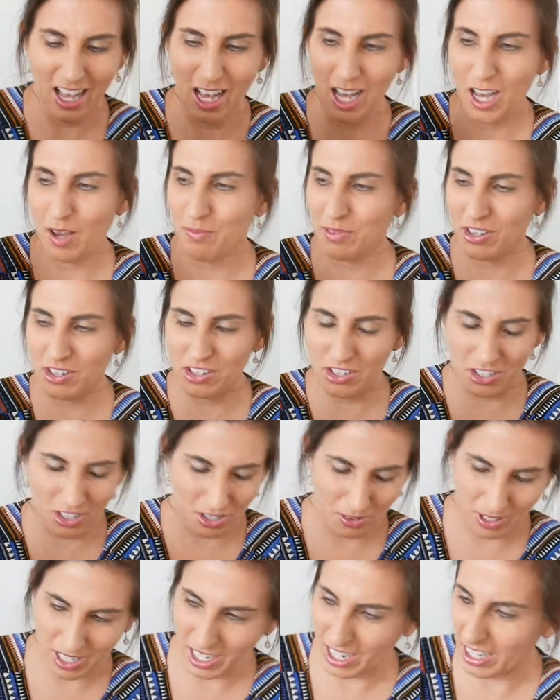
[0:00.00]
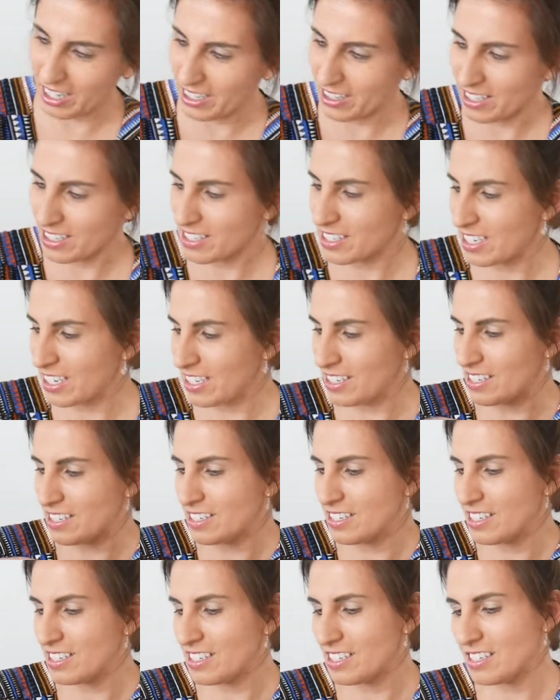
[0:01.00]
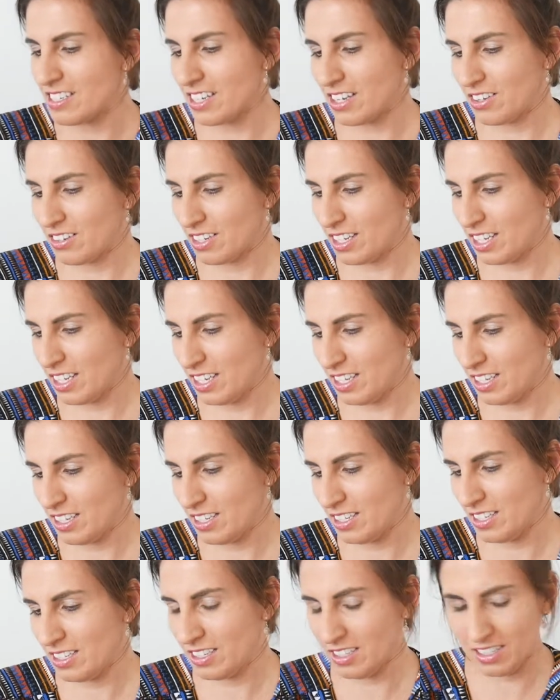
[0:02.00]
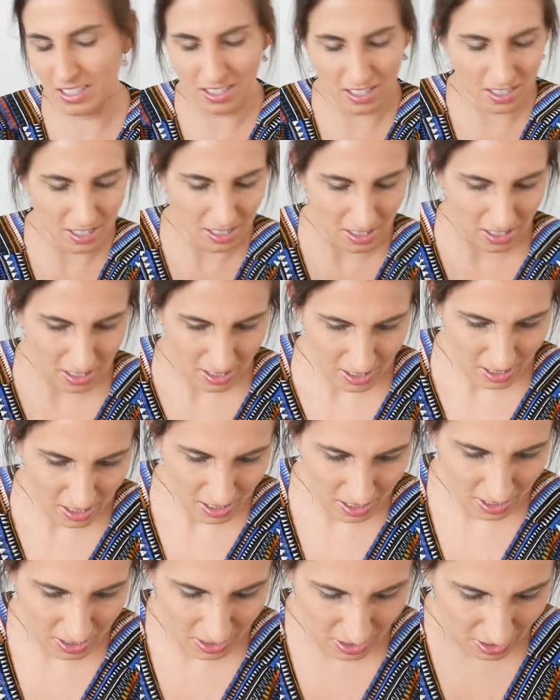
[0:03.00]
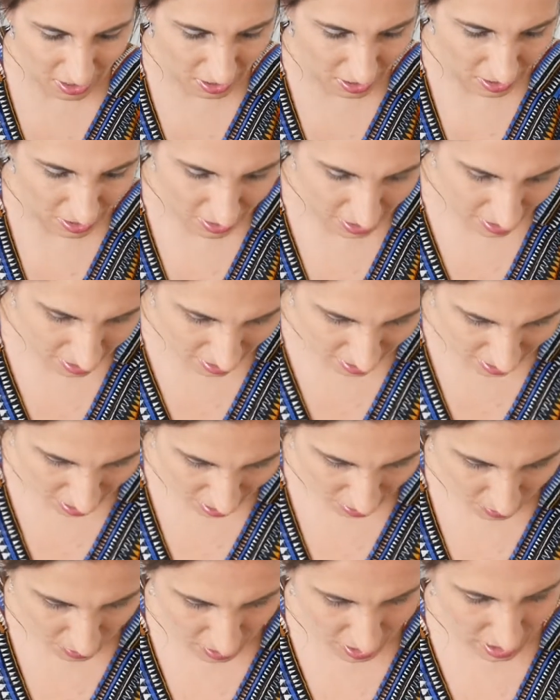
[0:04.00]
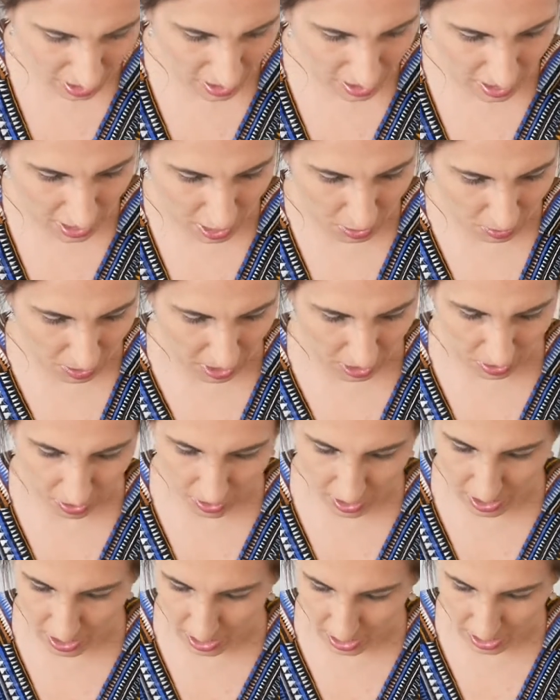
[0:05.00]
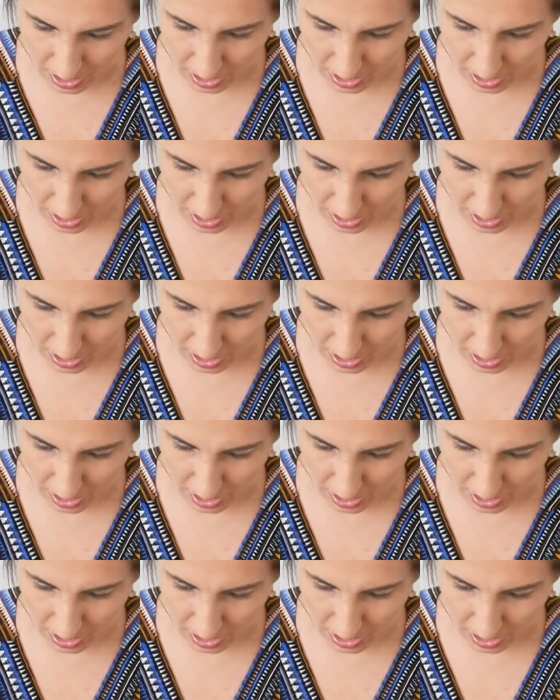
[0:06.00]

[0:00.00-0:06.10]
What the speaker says: I'm not sure what color this is. Does it say on here? I don't know. I don't know if it says anywhere on here.